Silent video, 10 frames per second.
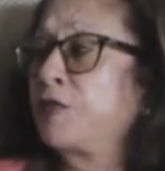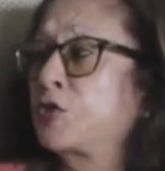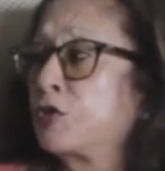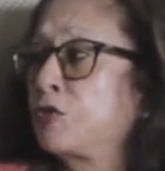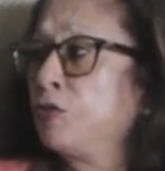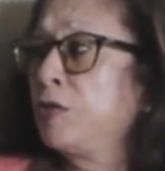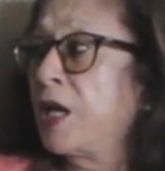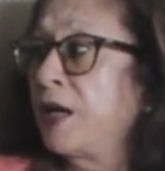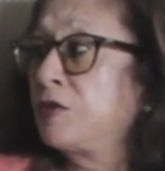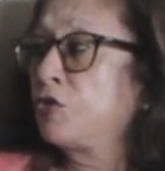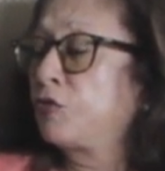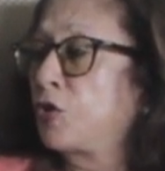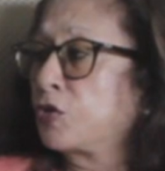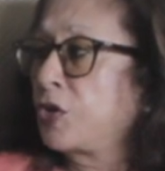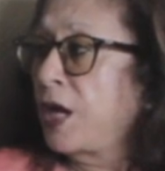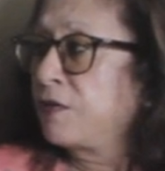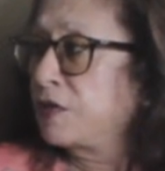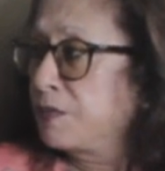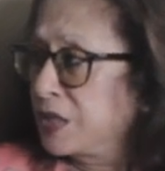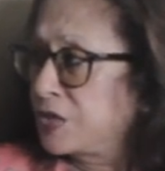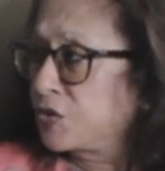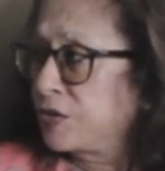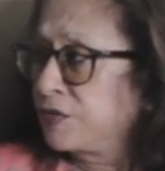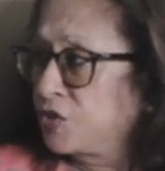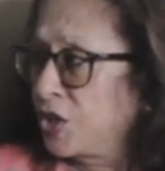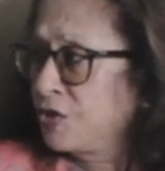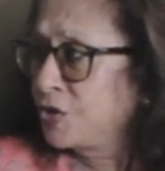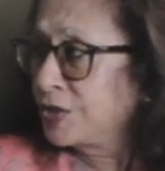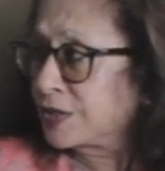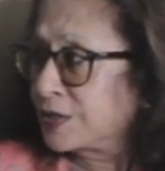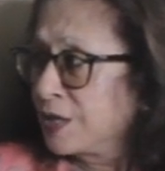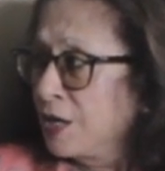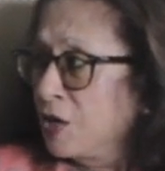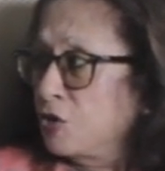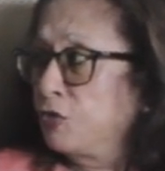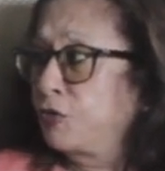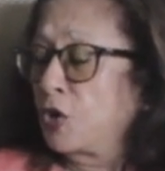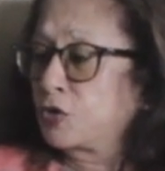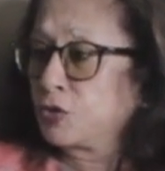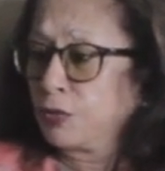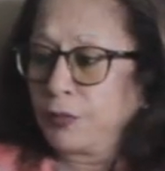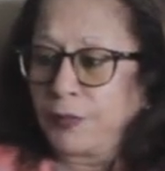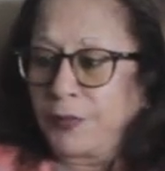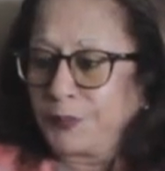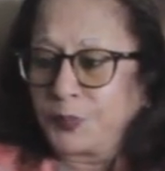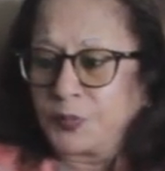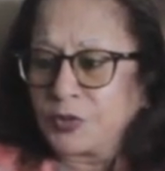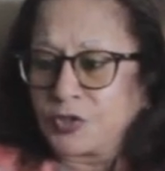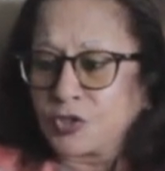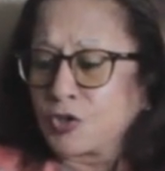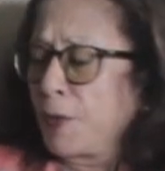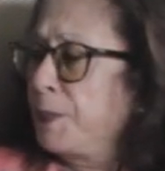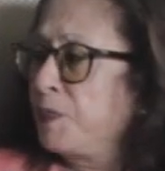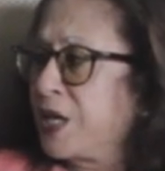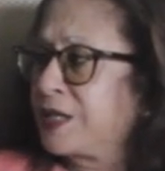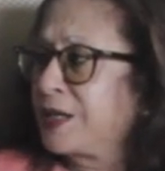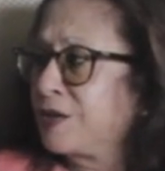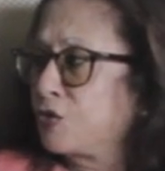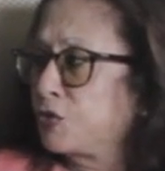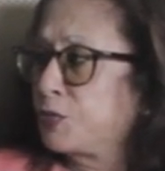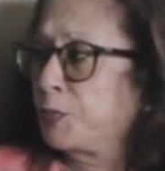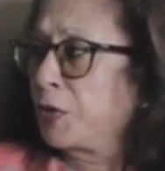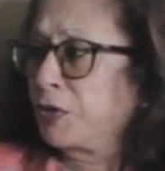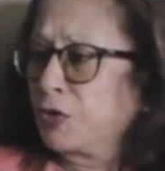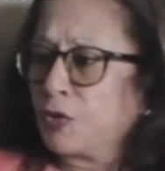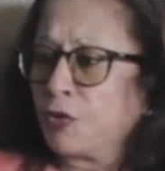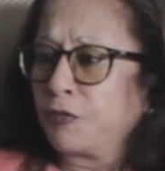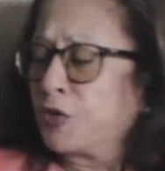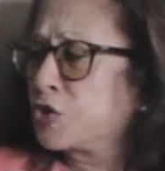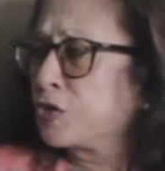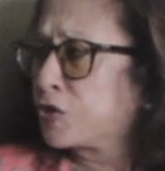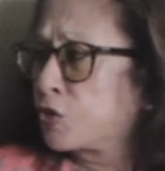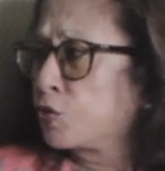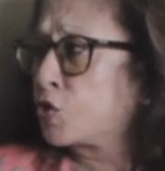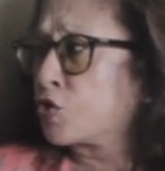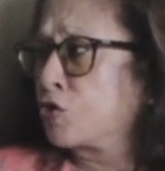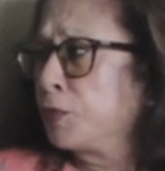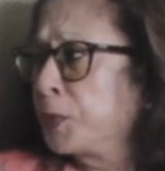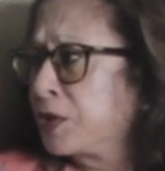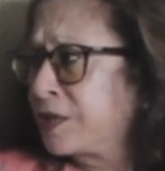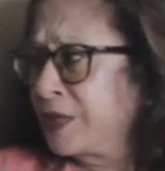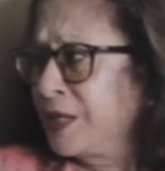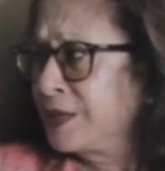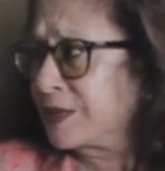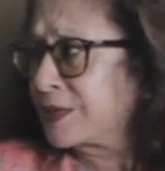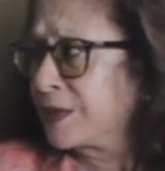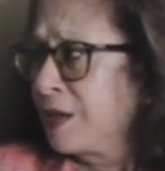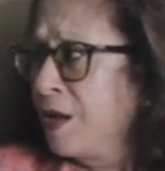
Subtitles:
Now, to do that, you've got to have administrative changes. You've got to stop making, officials do stupid things.